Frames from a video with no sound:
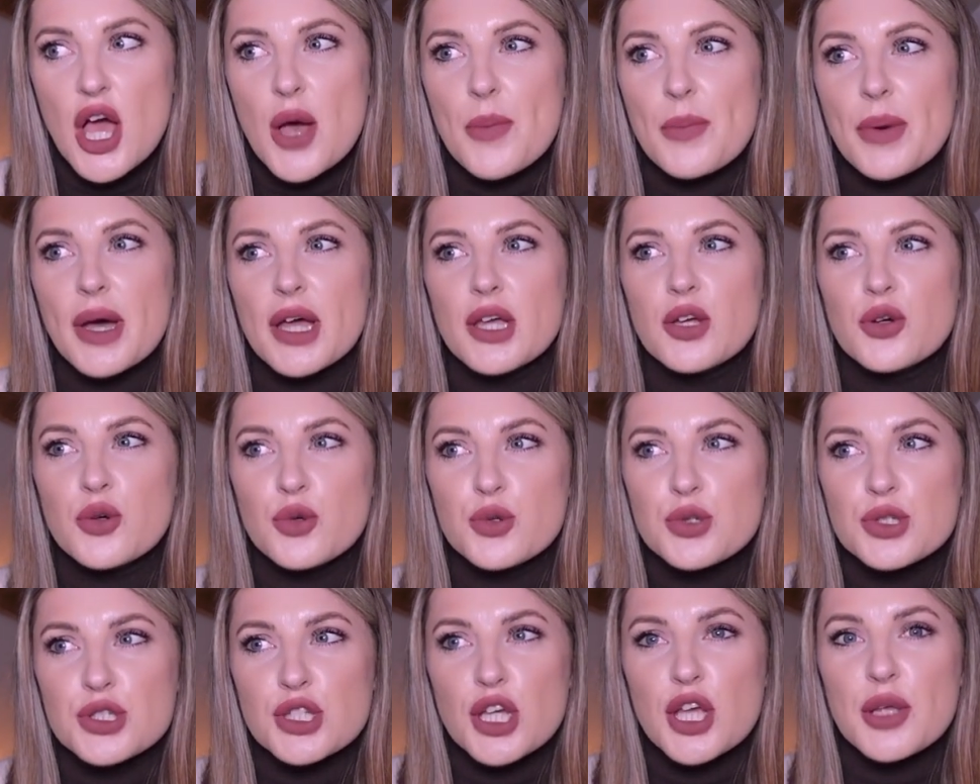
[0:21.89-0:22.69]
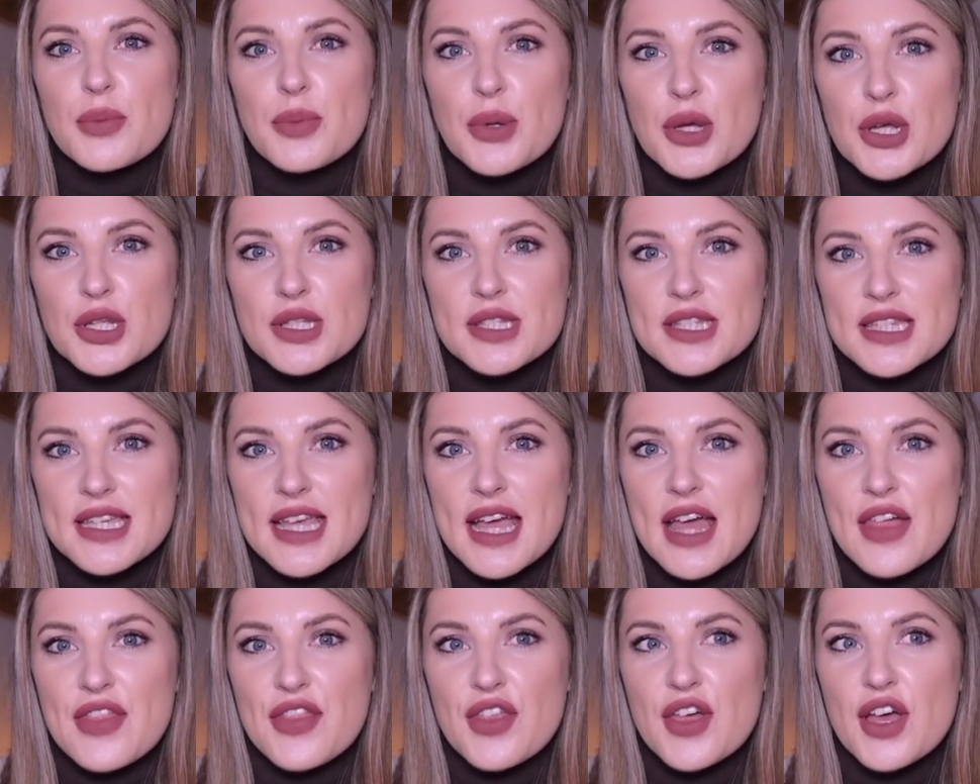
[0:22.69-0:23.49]
but I also put
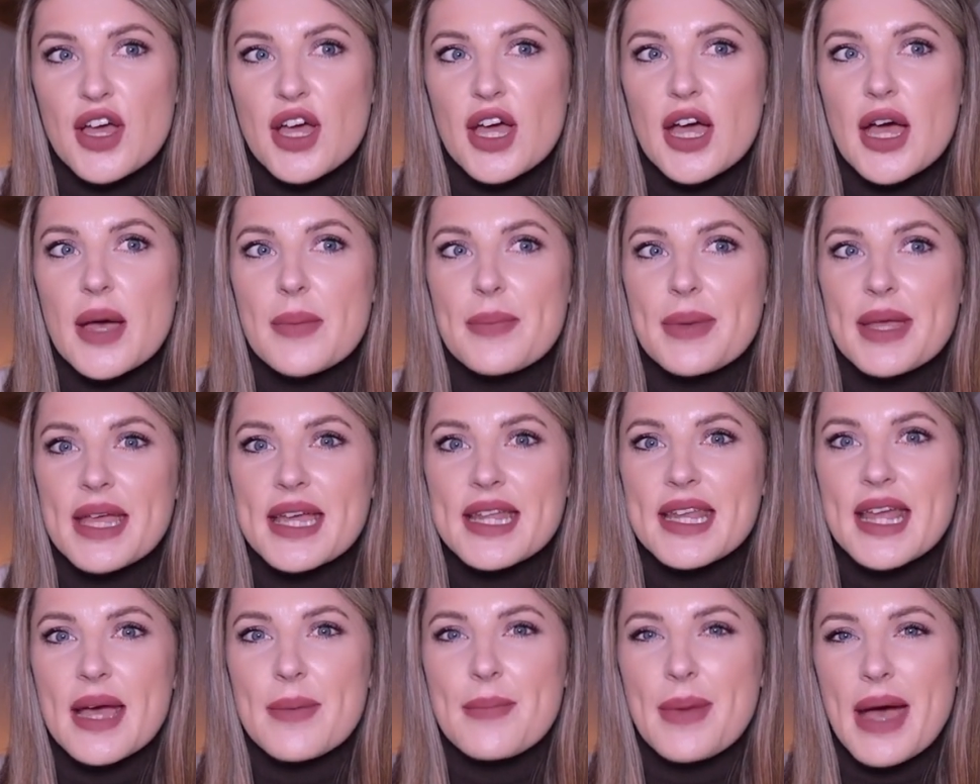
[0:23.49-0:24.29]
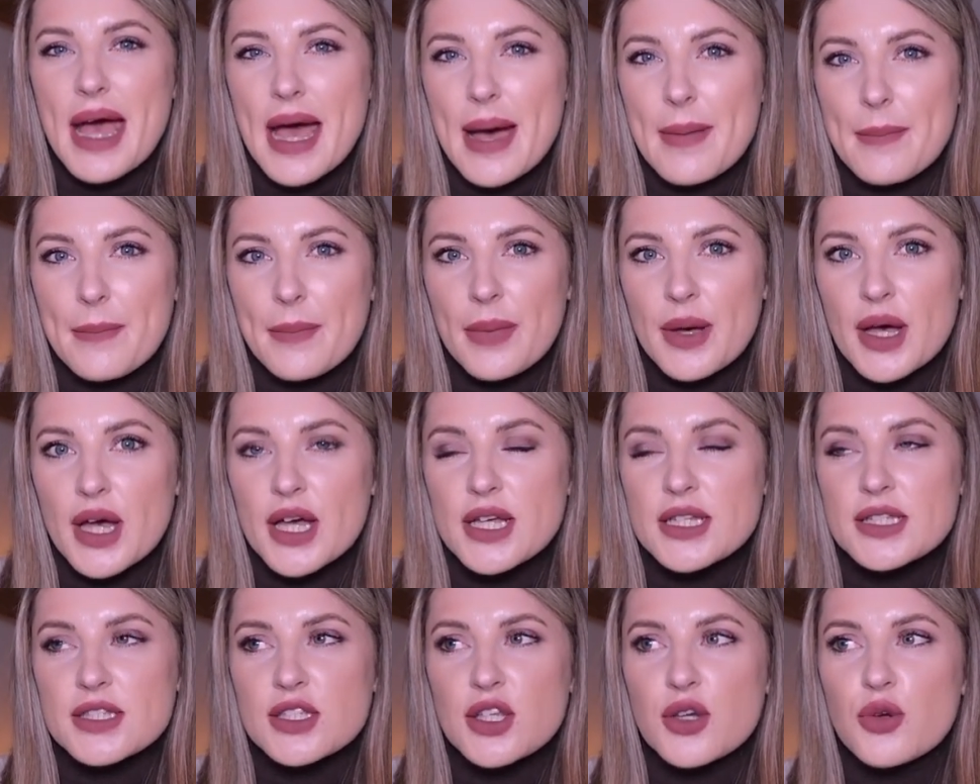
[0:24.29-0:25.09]
together a B&M
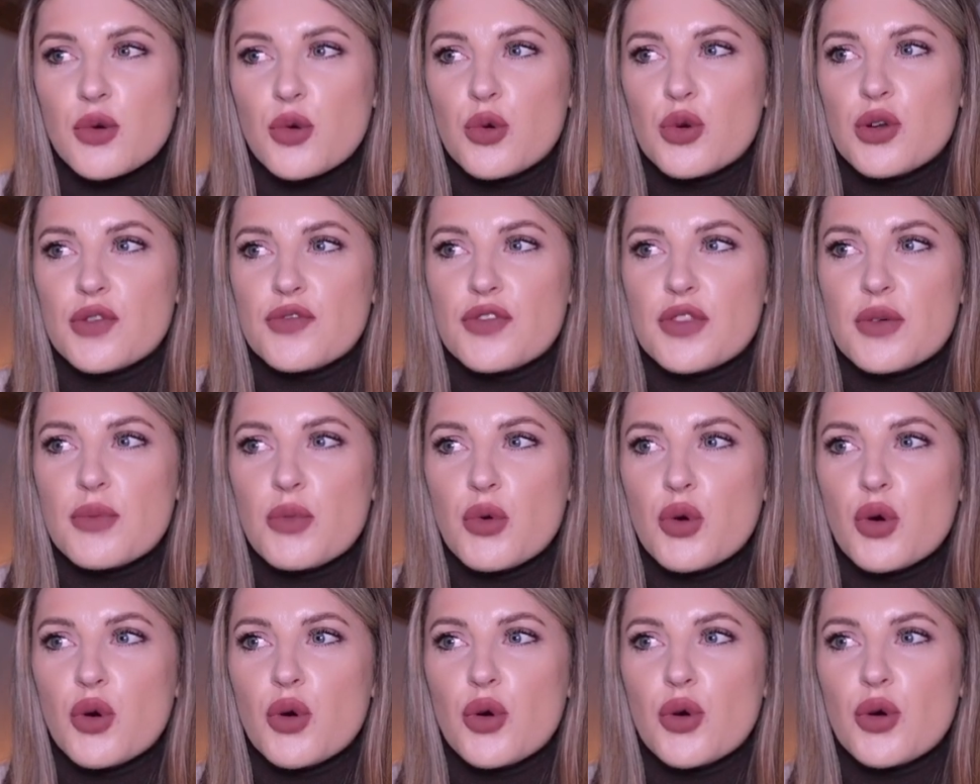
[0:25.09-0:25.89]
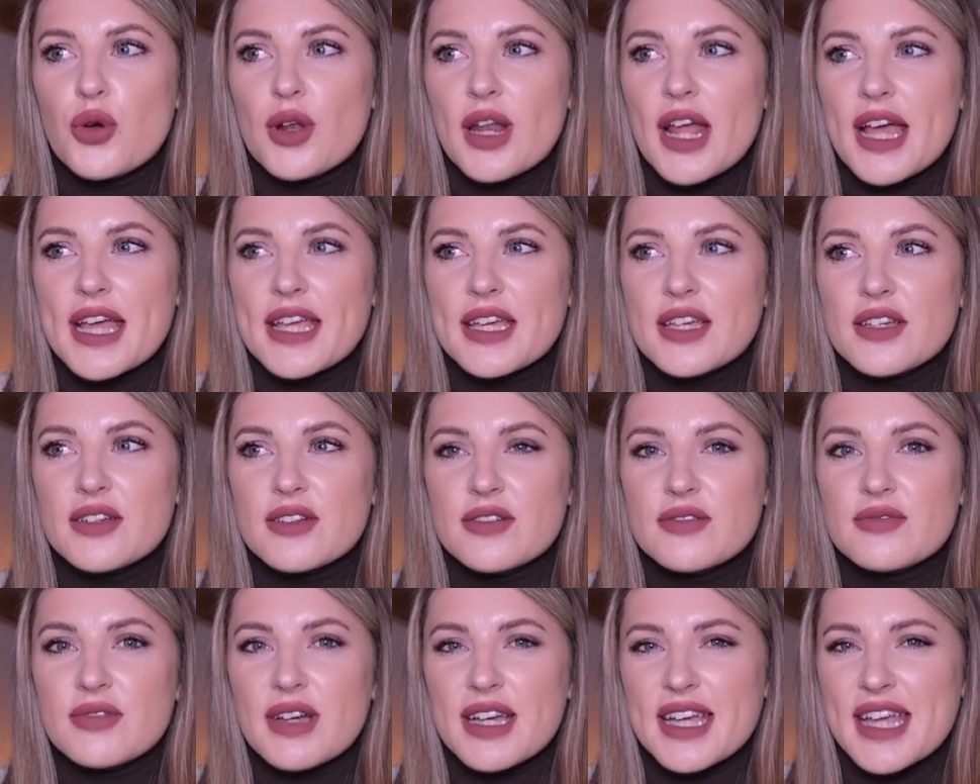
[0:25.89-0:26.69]
hamper, so all of the more like
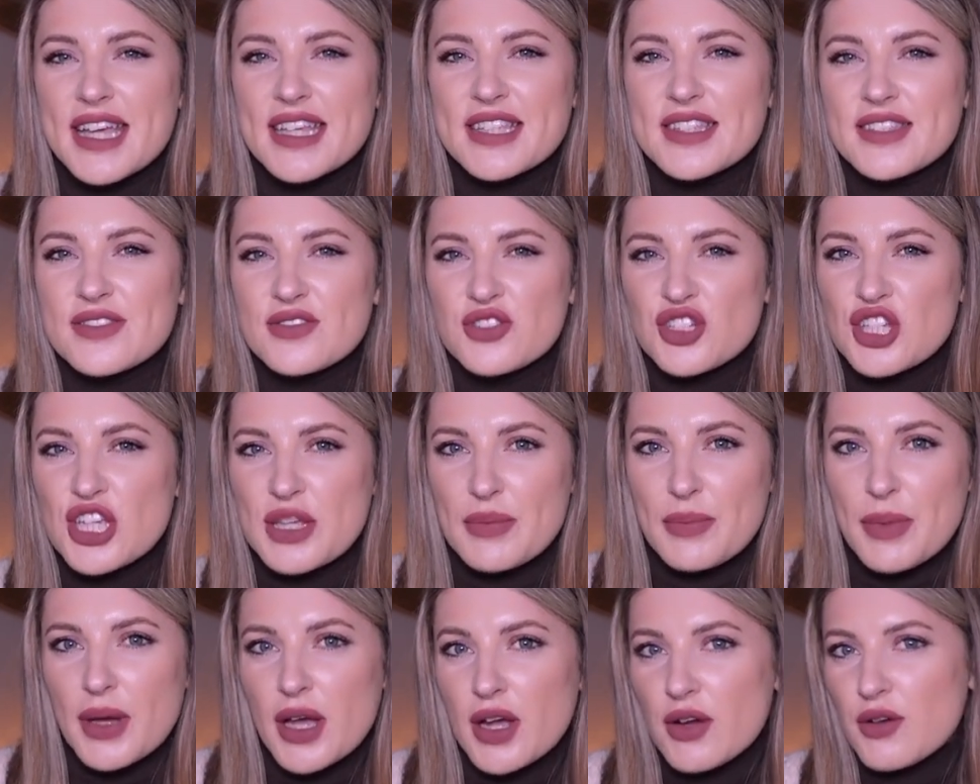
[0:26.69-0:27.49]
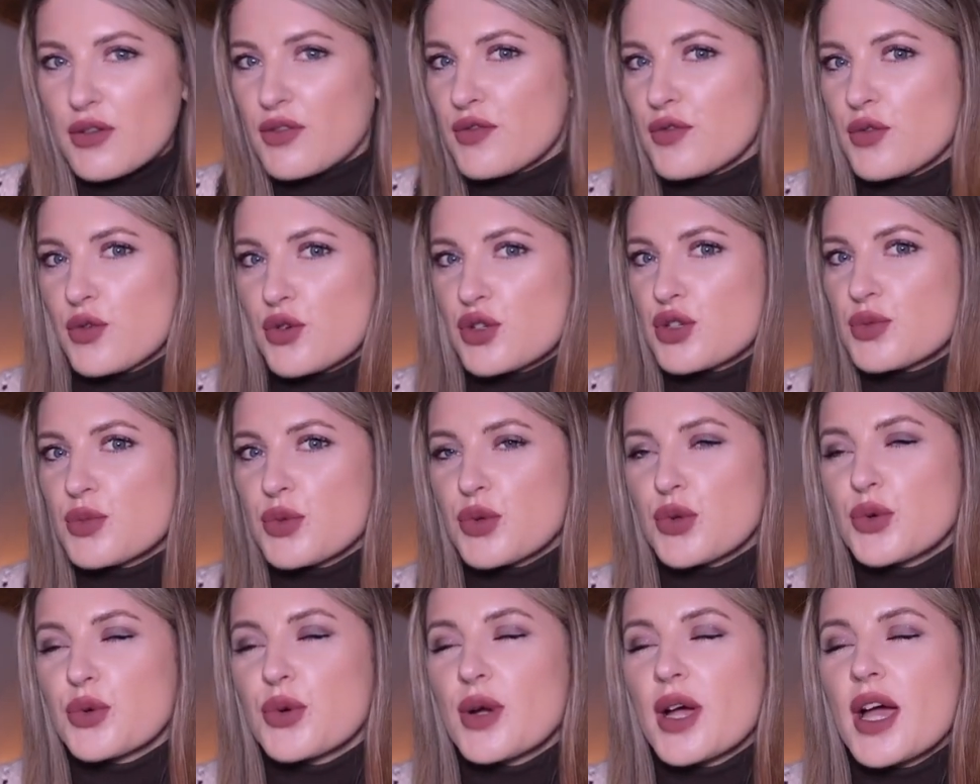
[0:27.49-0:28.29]
I guess cheaper
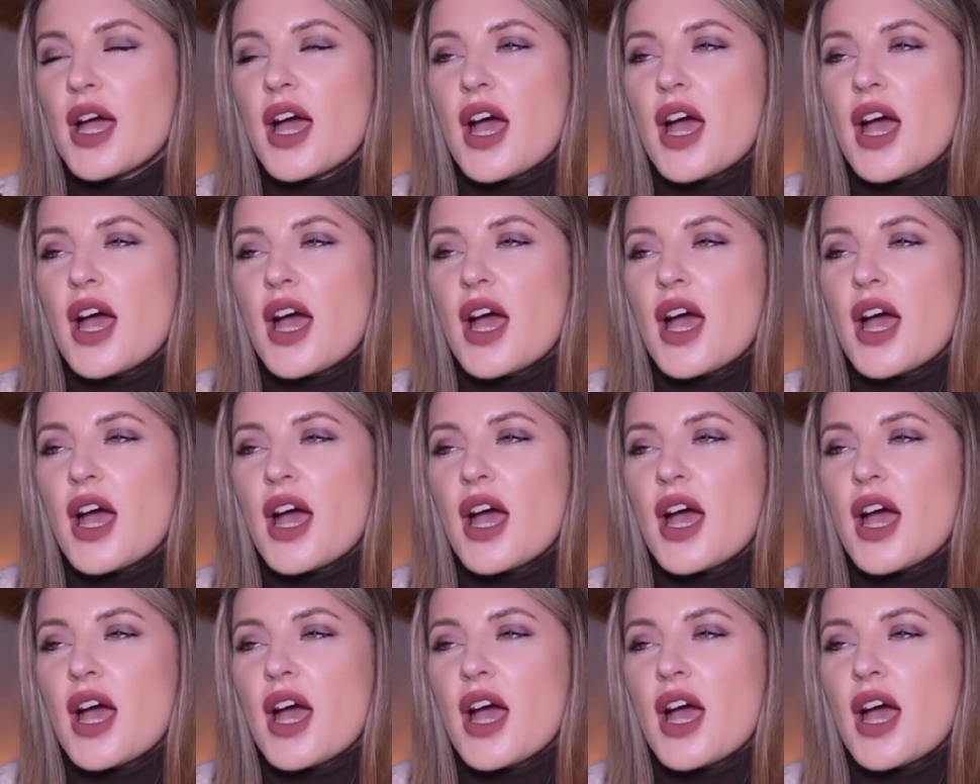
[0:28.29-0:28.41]
affordable